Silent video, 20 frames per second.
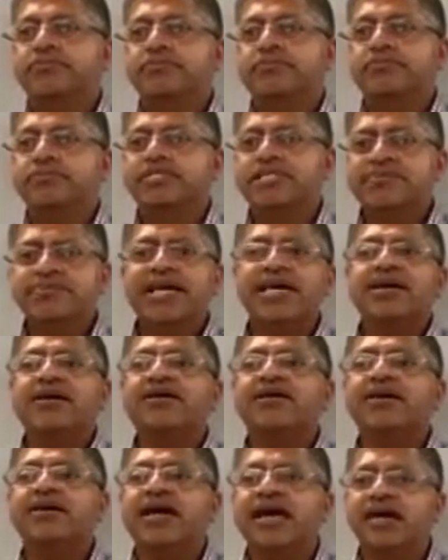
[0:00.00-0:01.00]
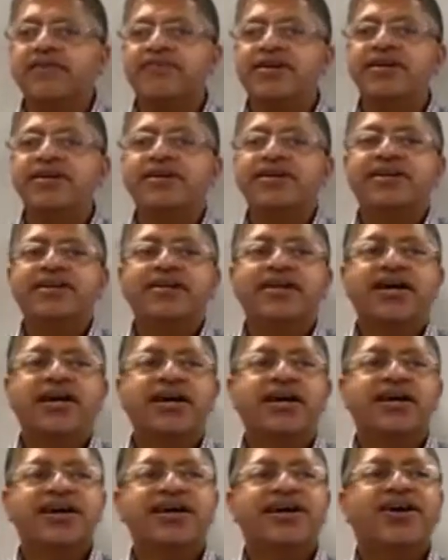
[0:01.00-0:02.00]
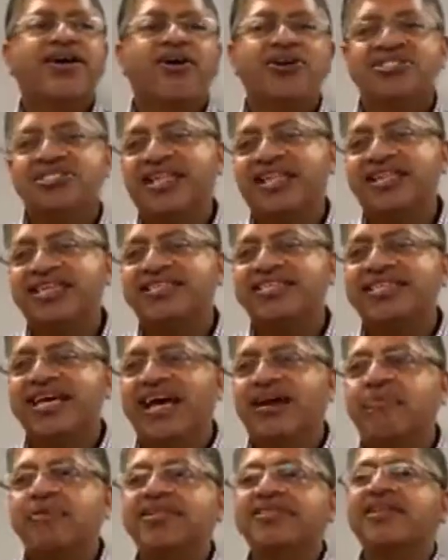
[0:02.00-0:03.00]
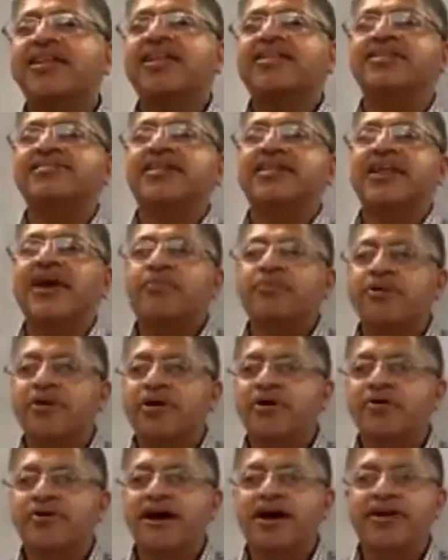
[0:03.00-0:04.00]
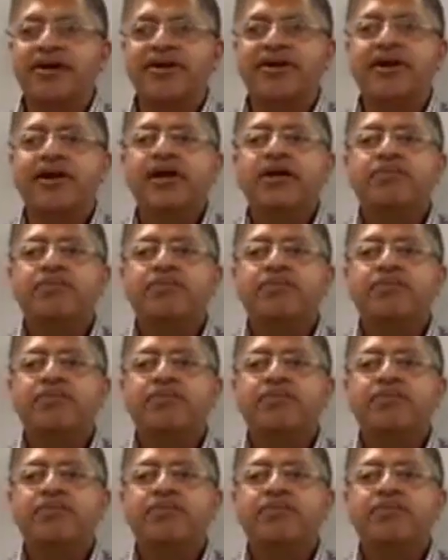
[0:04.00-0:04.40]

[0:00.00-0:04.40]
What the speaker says: Seems like a kind of a harsh thing to say, but there's a lot more going on here.